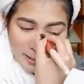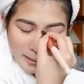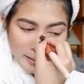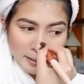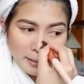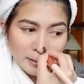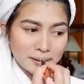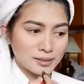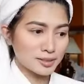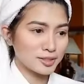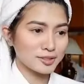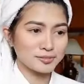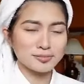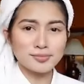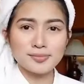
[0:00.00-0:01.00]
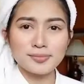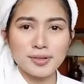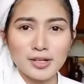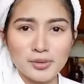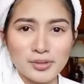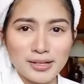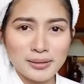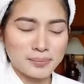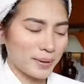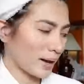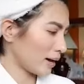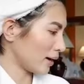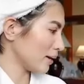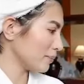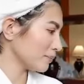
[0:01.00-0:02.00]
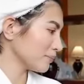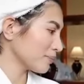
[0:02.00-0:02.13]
And, magkulang pa,